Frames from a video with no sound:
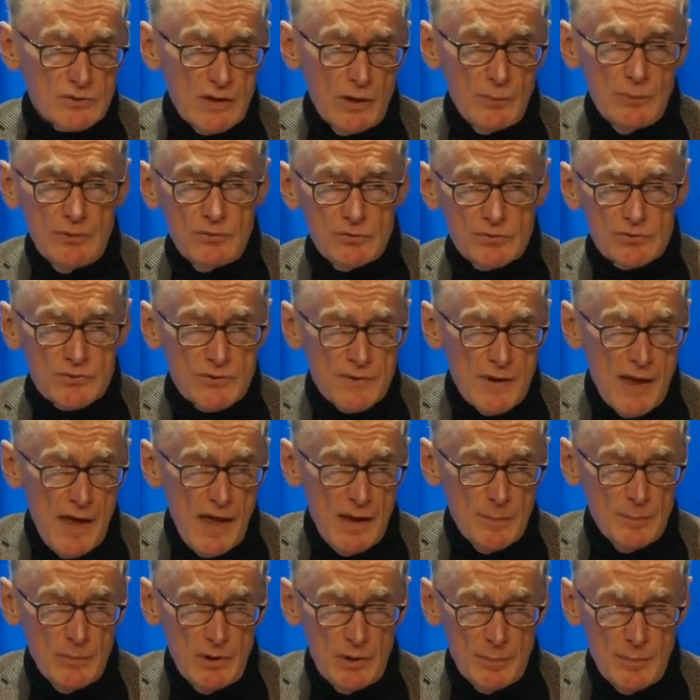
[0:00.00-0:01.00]
no interest in
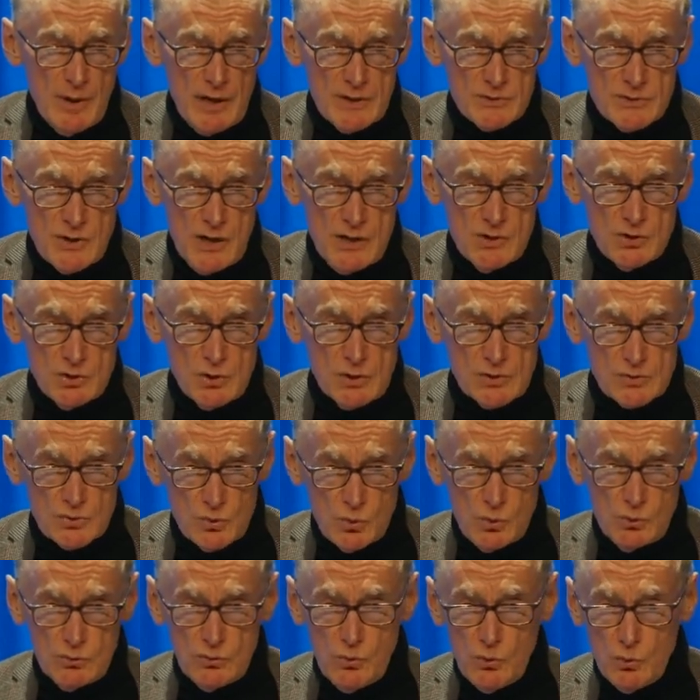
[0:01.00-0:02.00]
harm minimisation, it's
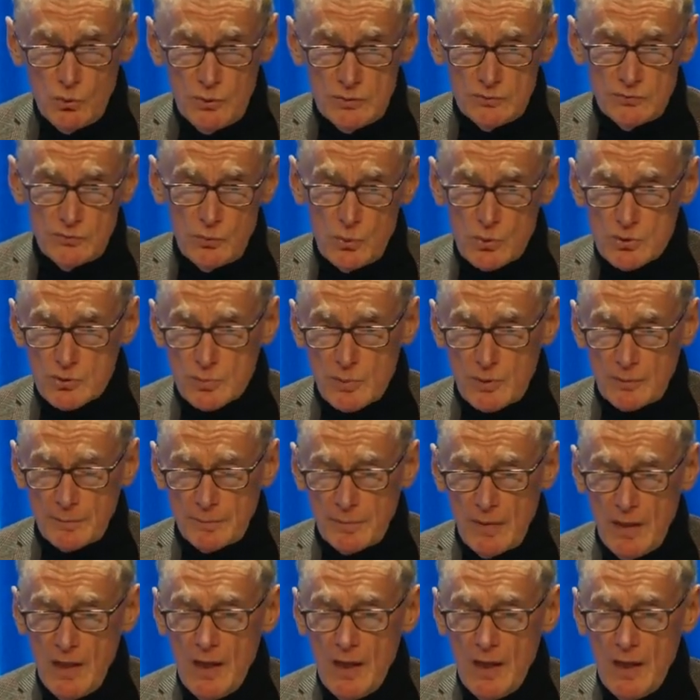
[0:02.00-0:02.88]
all law enforcement.